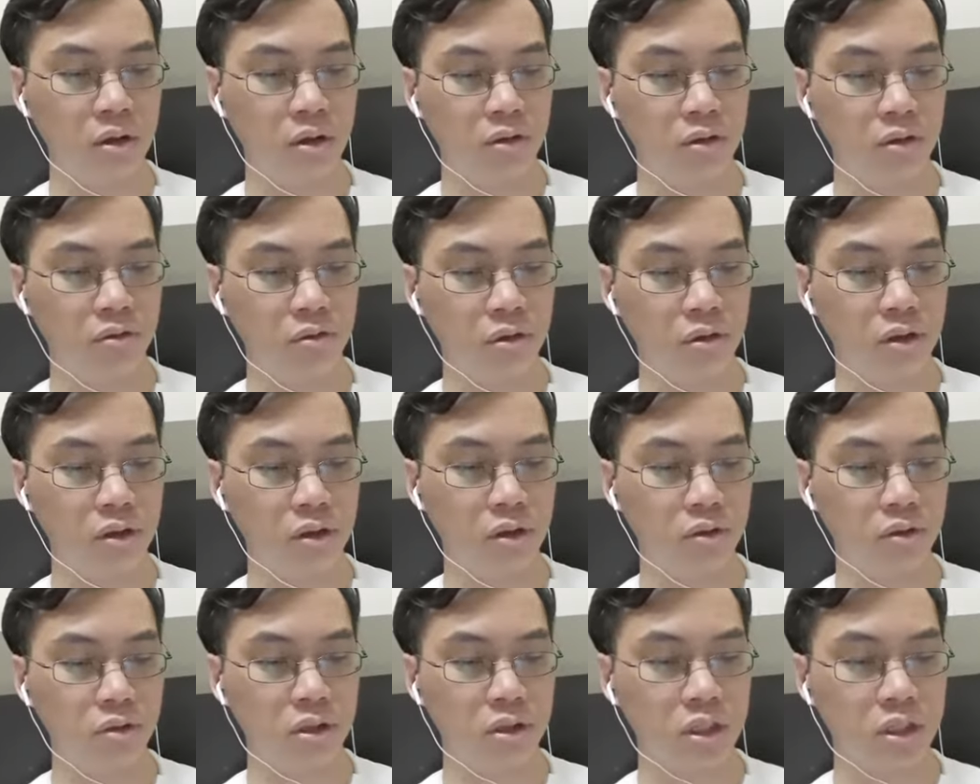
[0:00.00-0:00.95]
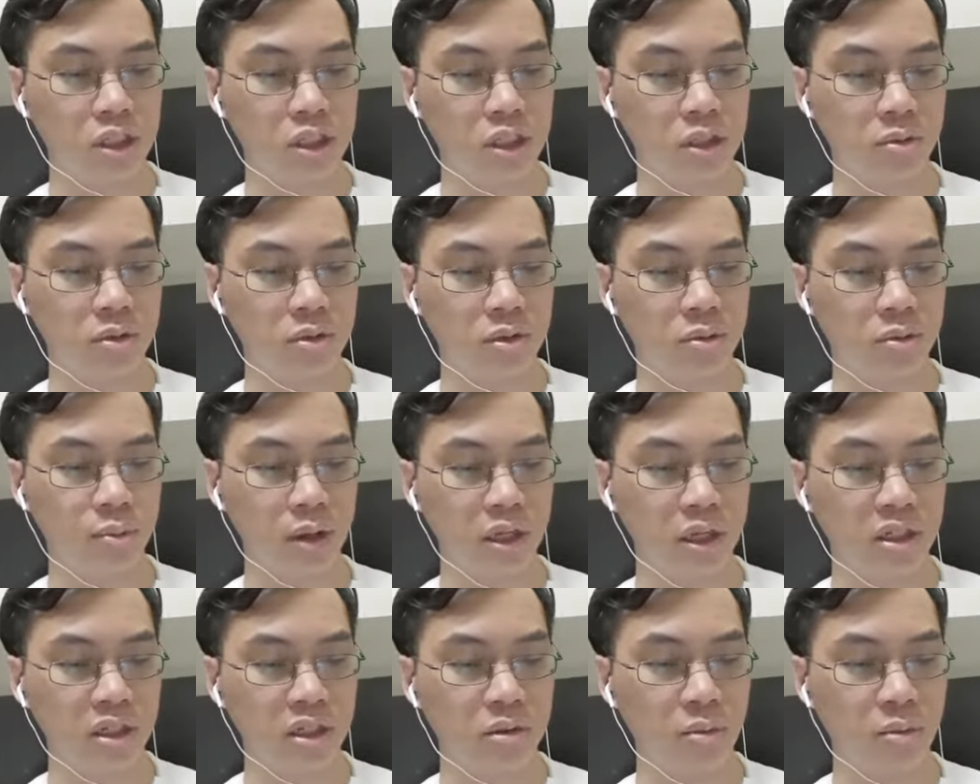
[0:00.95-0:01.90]
reduce the ship's
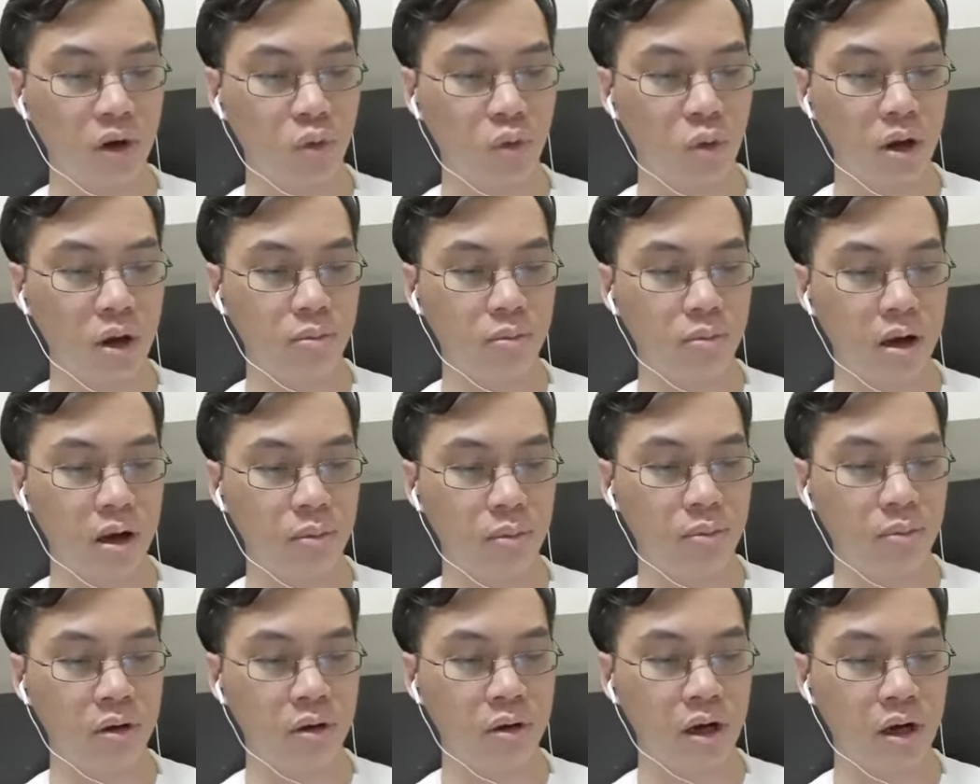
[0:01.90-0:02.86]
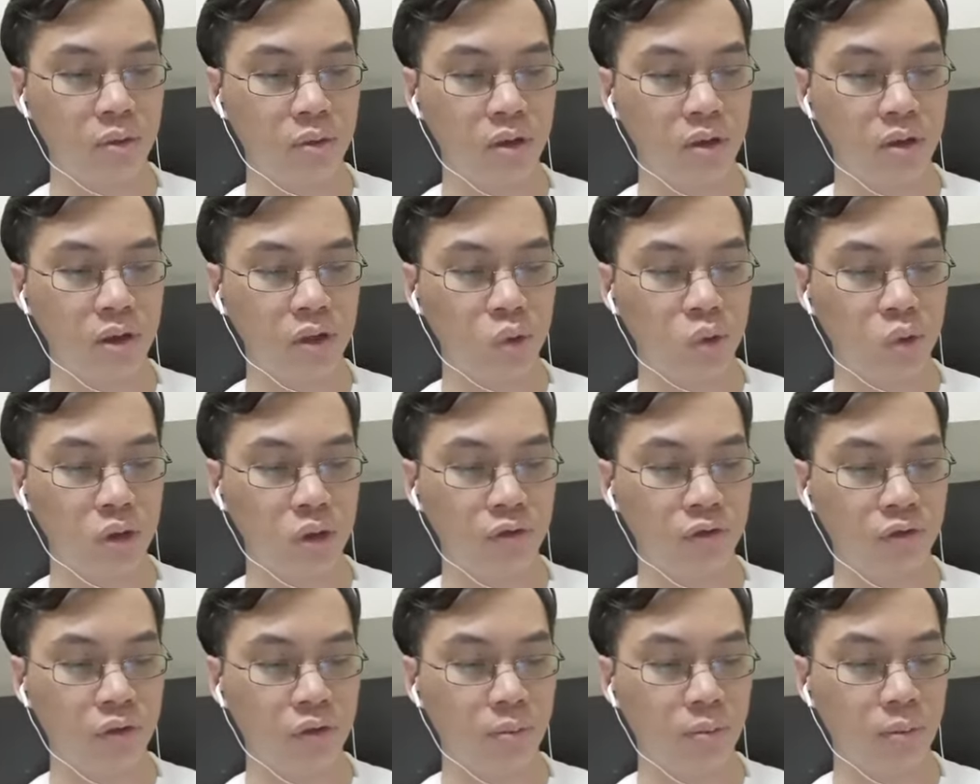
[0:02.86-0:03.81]
pace by 1 mile per hour and
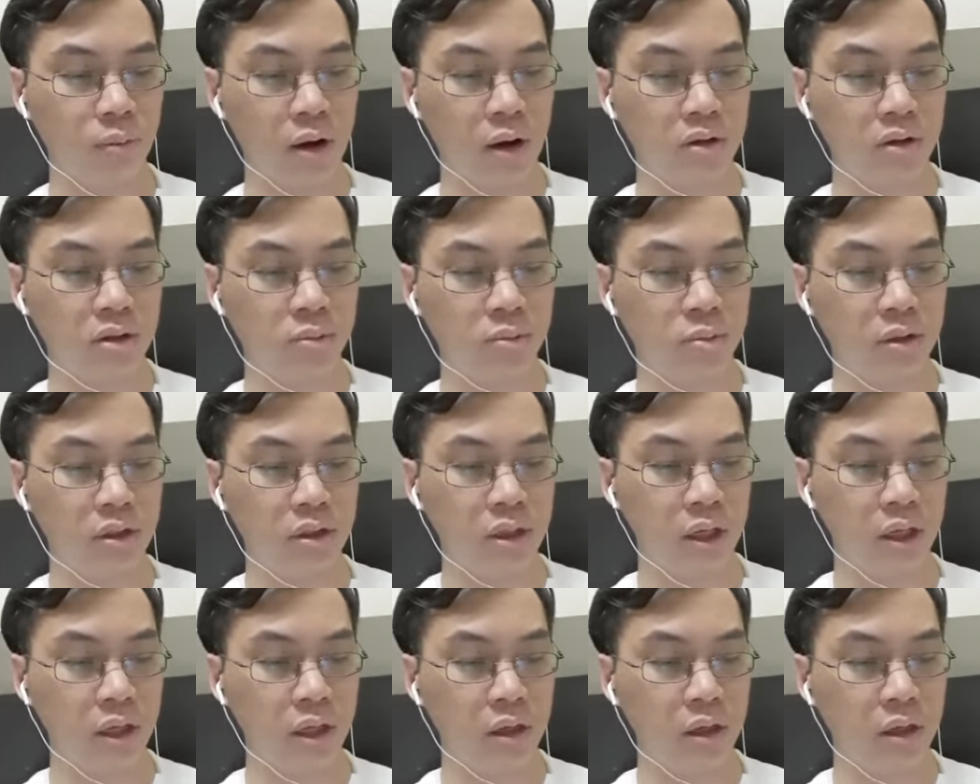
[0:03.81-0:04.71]
24 miles per day.